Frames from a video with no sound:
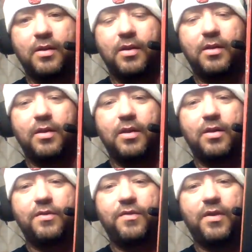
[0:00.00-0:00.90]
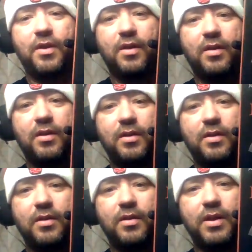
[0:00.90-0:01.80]
and there's the
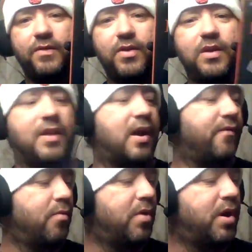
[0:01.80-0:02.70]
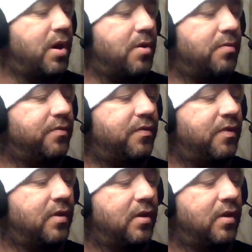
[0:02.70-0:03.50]
DVD that everyone knows.